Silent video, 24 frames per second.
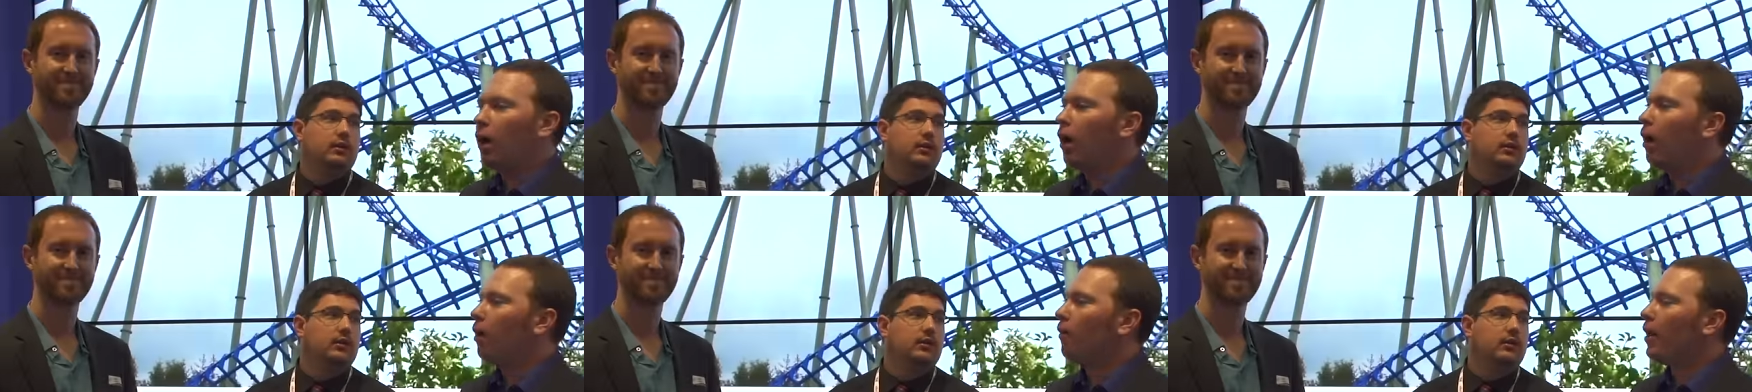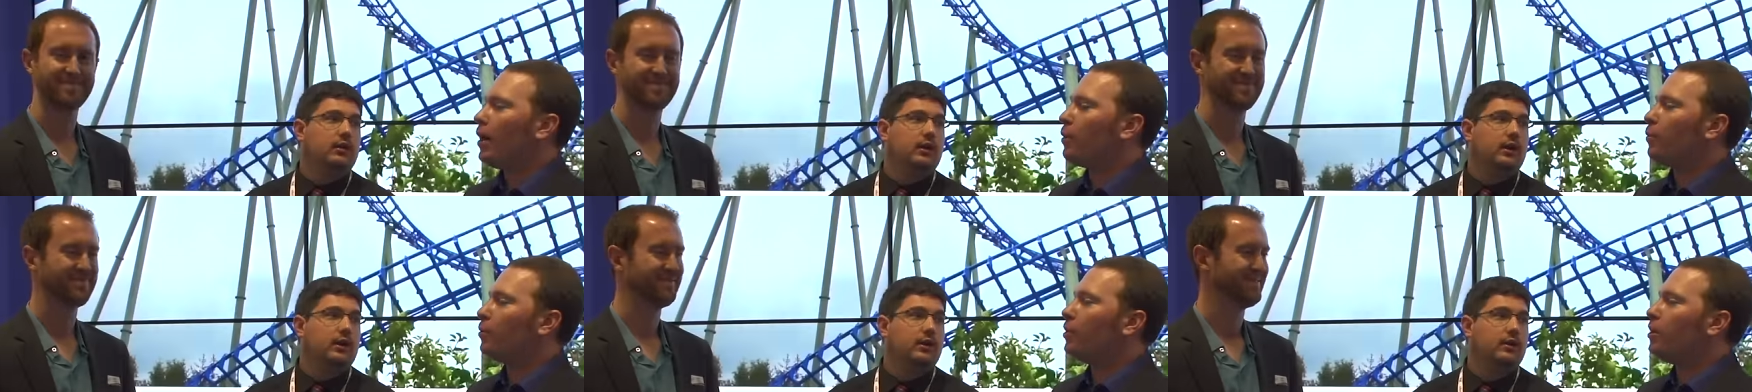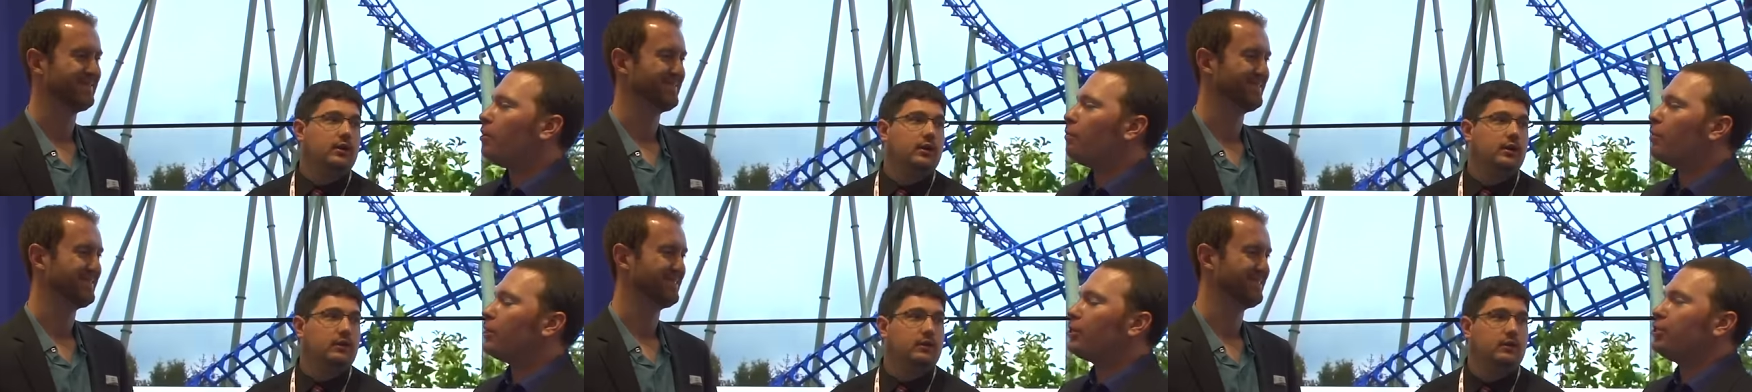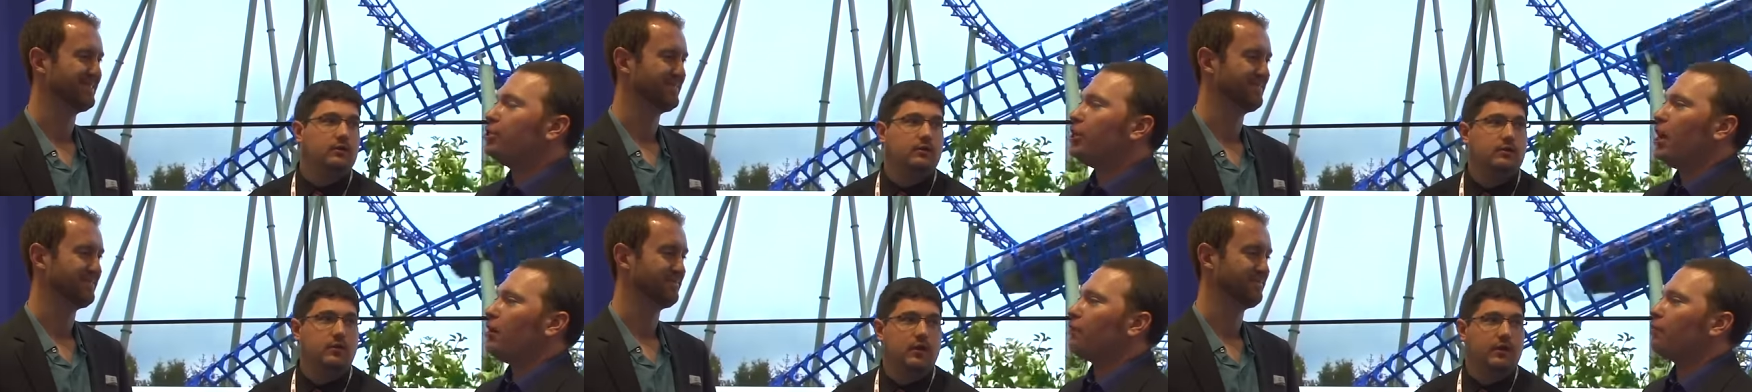Speaker 1: All right, we're here
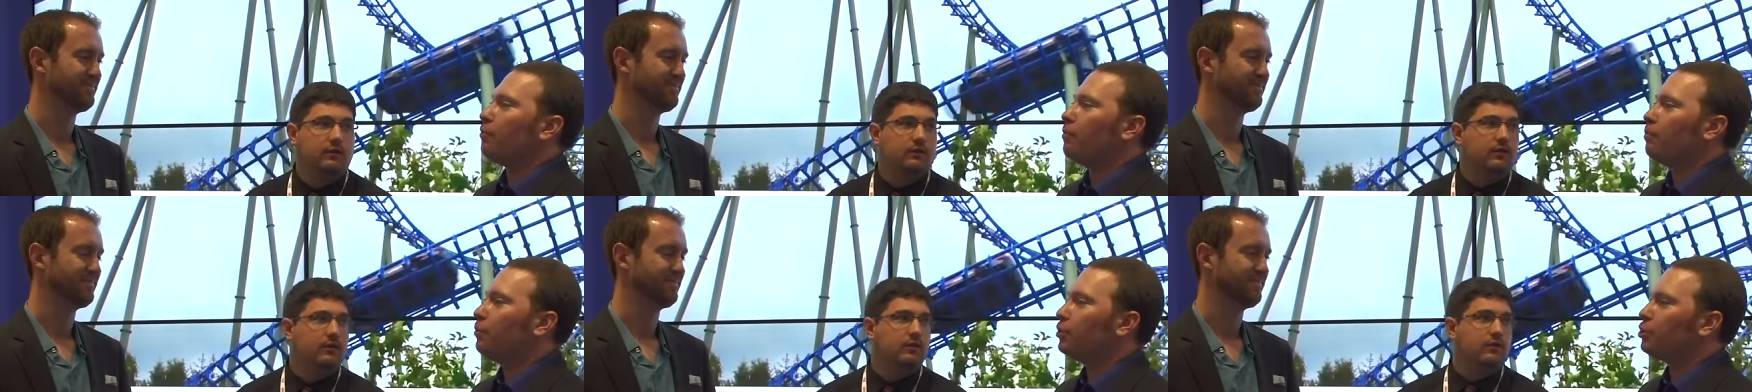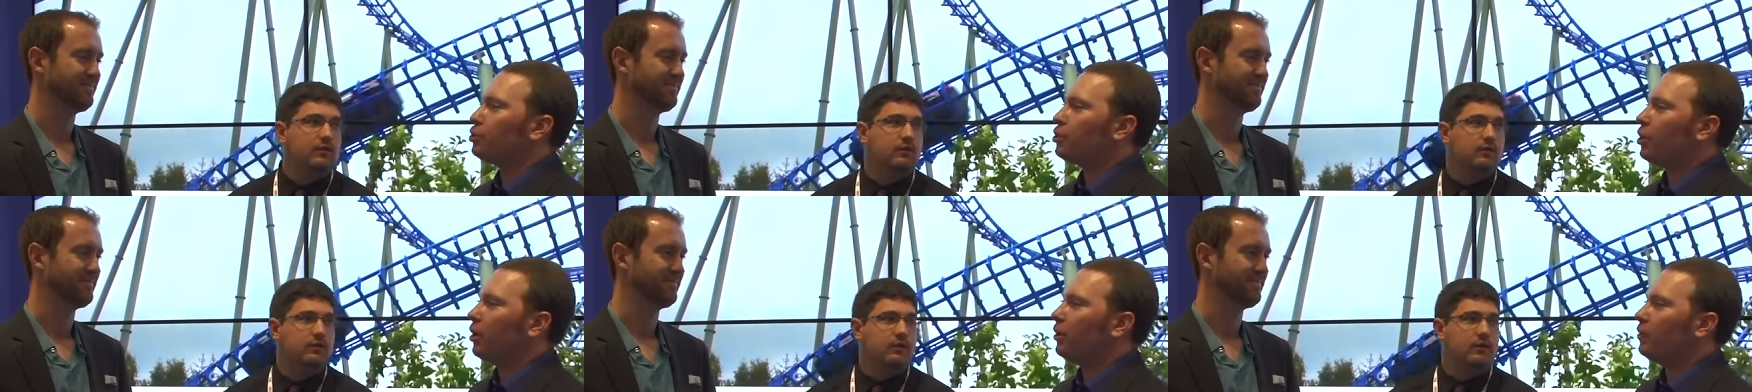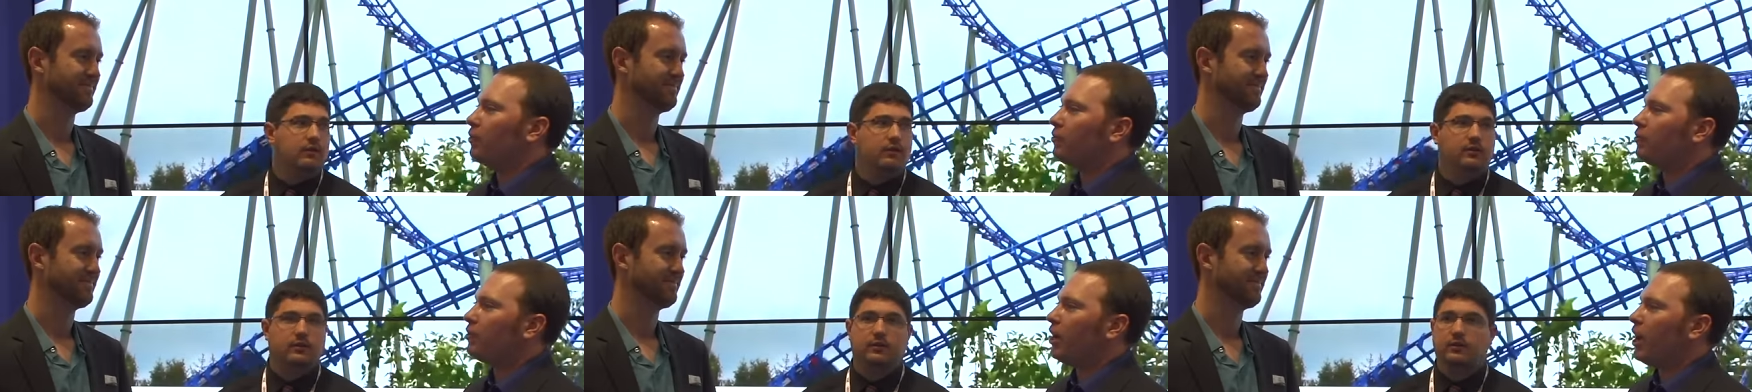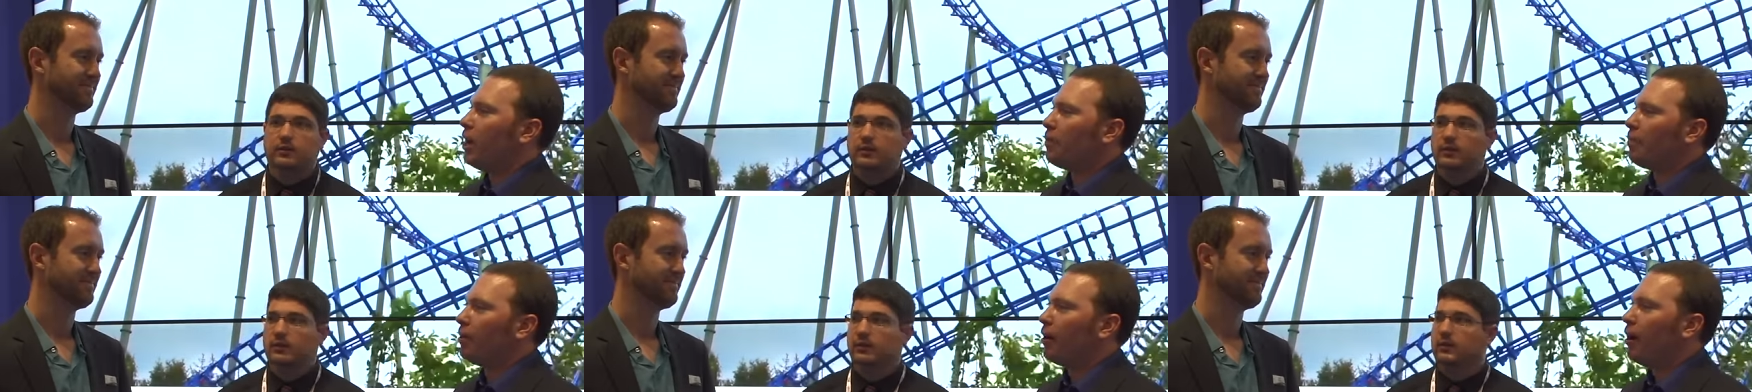with Jeff from Busch
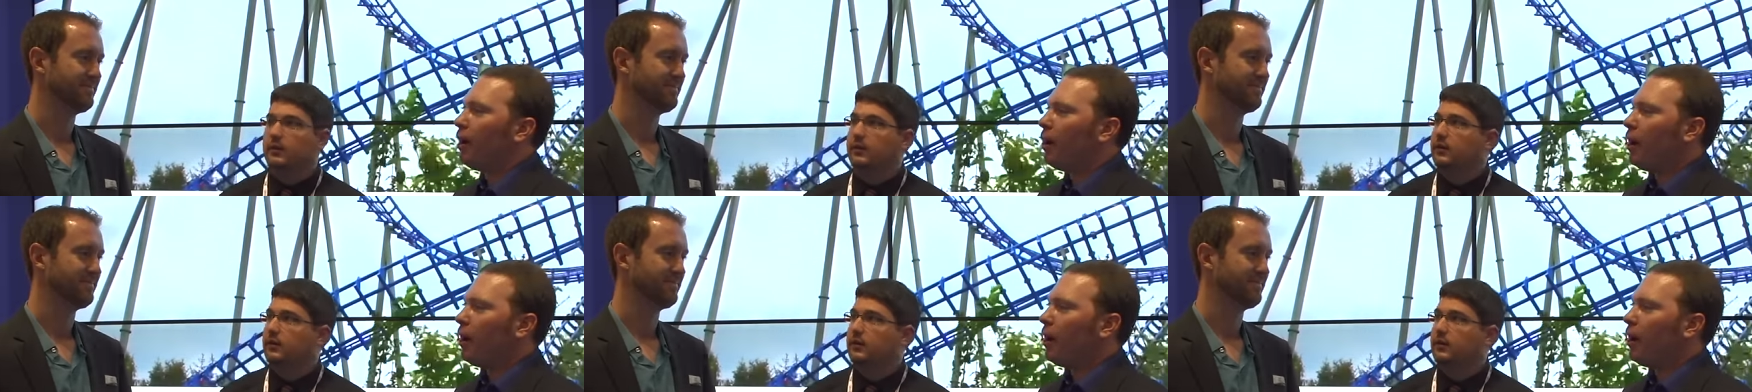Gardens Tampa,